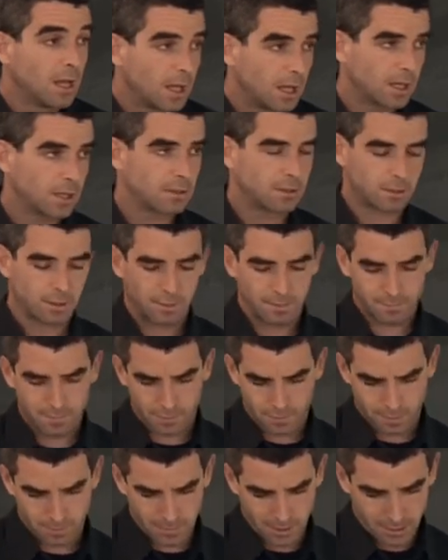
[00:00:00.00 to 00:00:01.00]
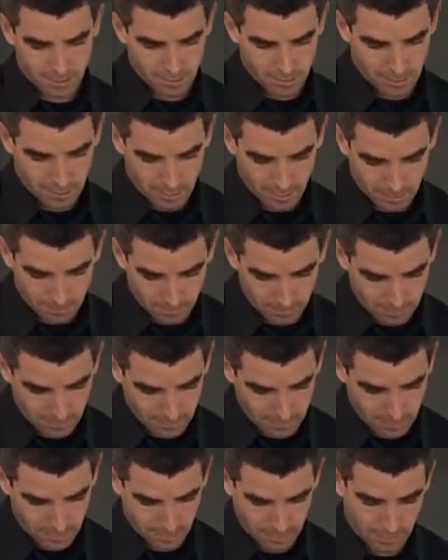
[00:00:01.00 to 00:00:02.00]
ignoring for the meantime
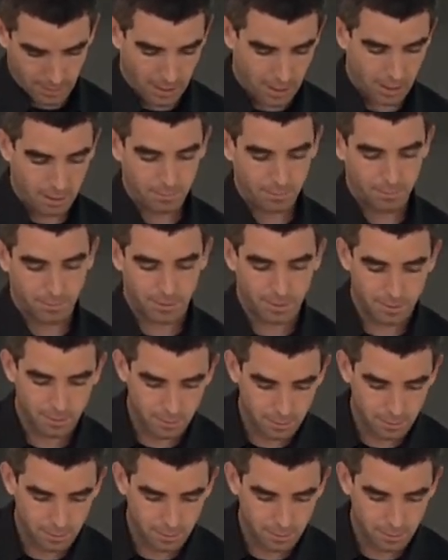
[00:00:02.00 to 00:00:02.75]
the hype and the